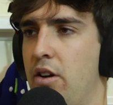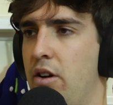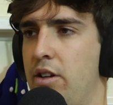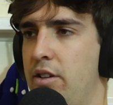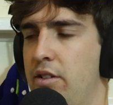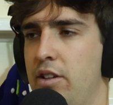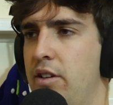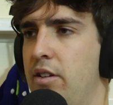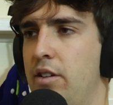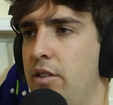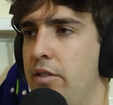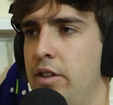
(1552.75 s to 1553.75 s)
oh,
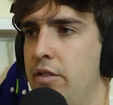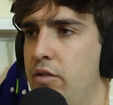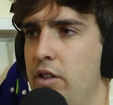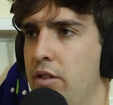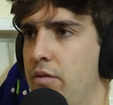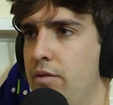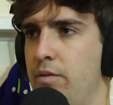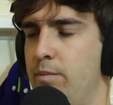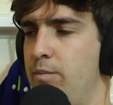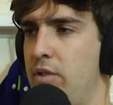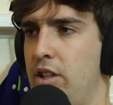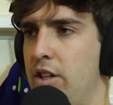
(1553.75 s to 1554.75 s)

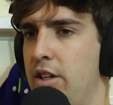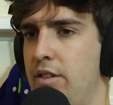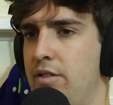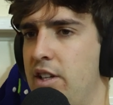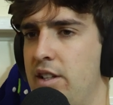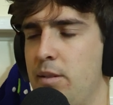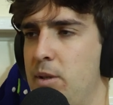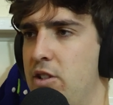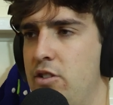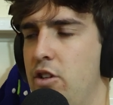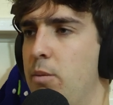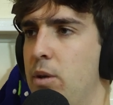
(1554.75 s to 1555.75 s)
you've said something
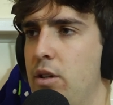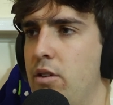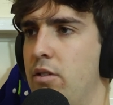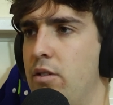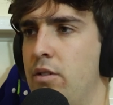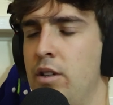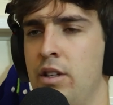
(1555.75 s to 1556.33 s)
stupid, or